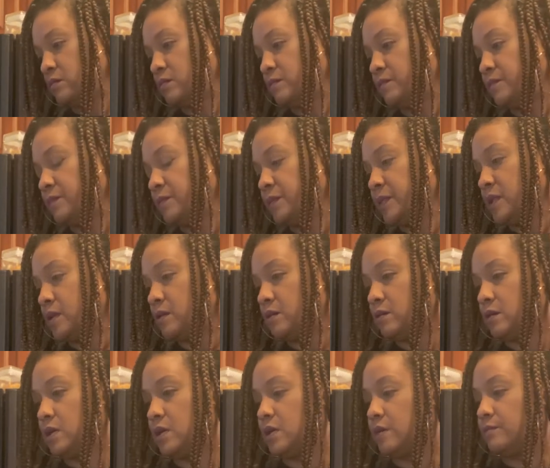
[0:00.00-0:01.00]
All
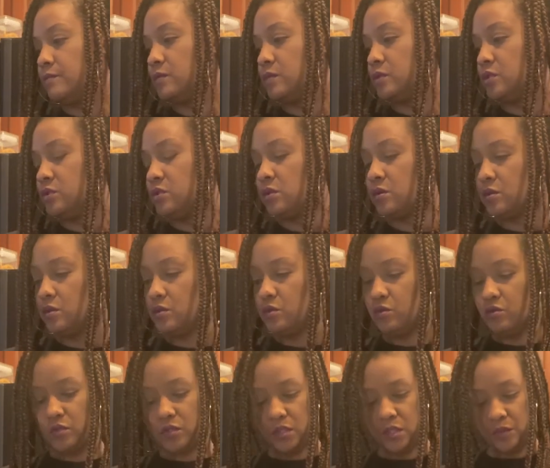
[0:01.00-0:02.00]
right, just going to
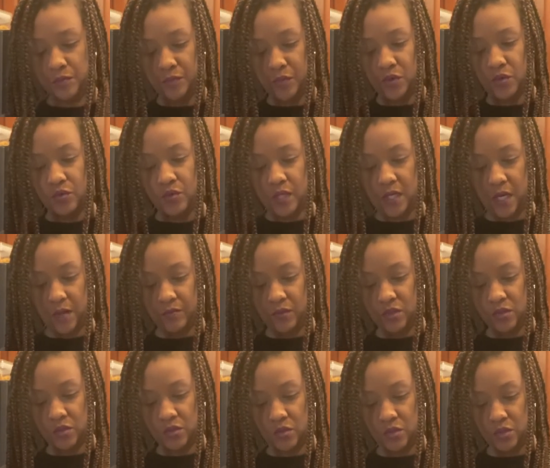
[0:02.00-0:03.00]
use a spoon and I'm
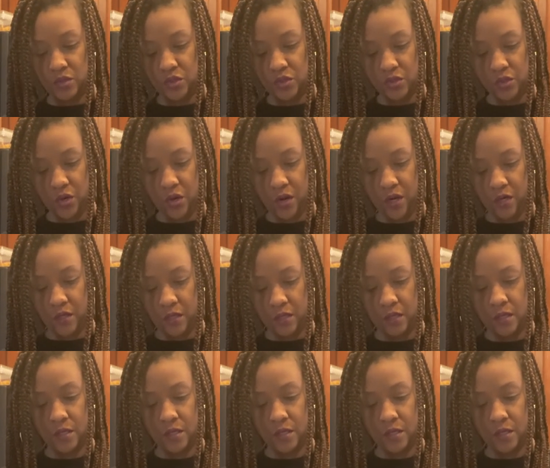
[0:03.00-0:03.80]
just going to start